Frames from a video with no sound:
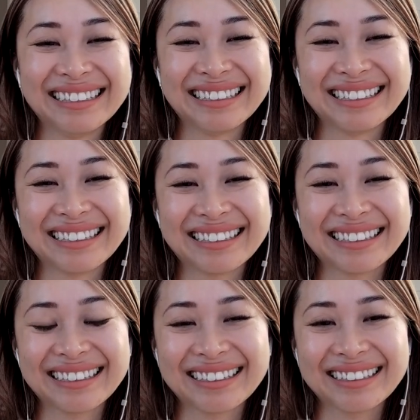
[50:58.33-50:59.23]
to
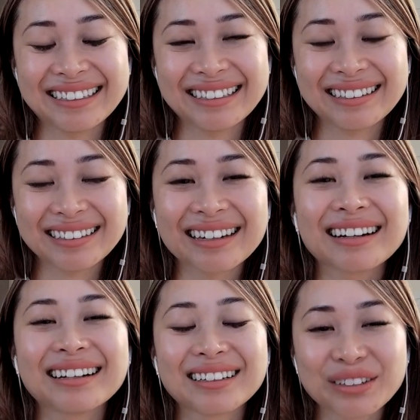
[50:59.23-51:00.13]
invest. So
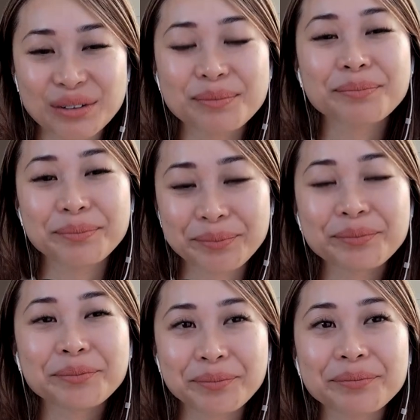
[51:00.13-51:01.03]
yeah. I try to like
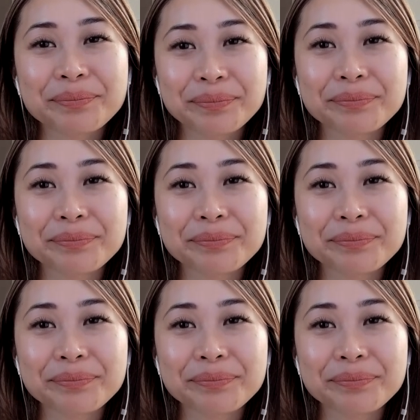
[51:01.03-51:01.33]
tell people, I'm